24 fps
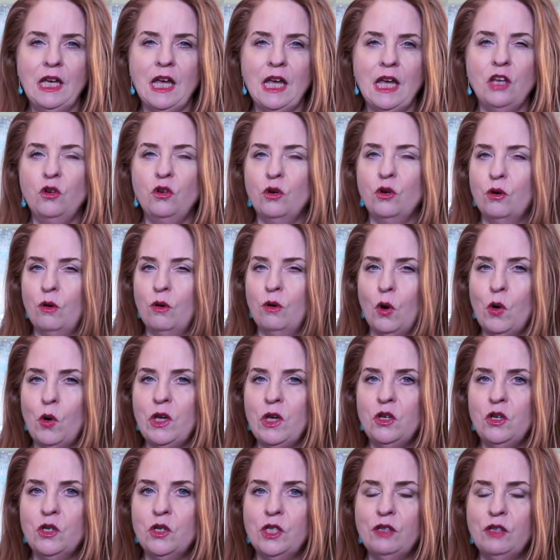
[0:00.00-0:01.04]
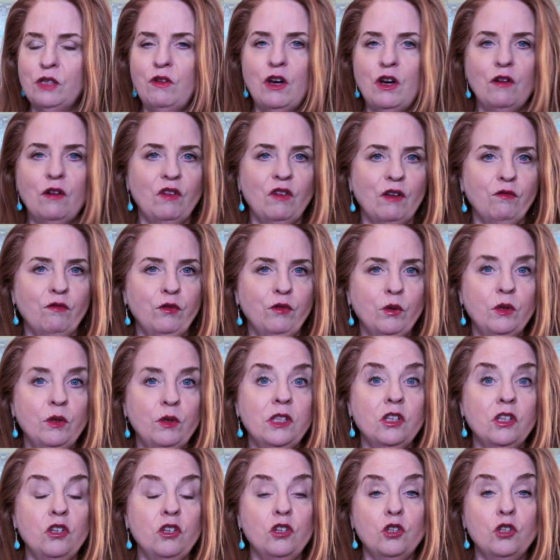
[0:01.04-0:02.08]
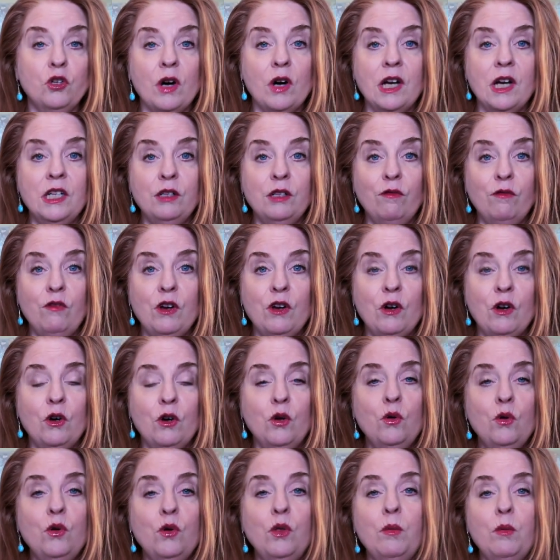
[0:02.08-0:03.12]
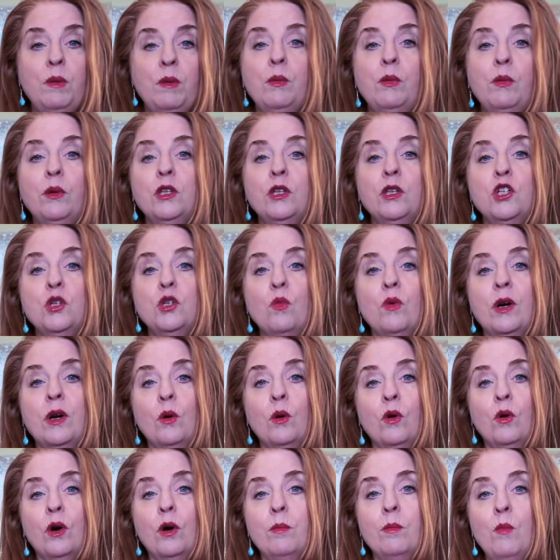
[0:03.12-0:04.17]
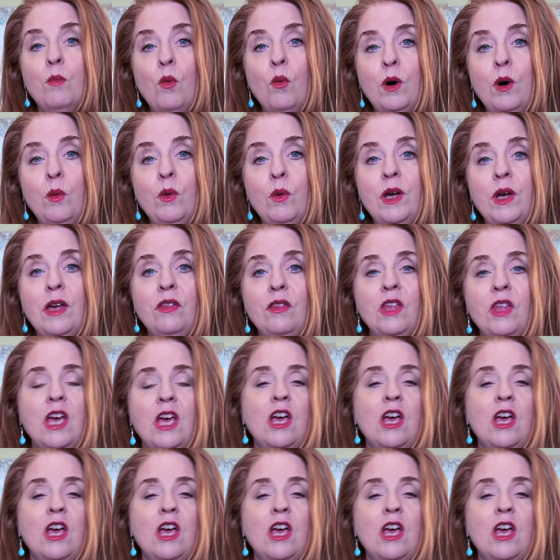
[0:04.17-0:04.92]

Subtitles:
and you're growing your sphere of influence and you're trying to figure out who are the people that you want to work more with,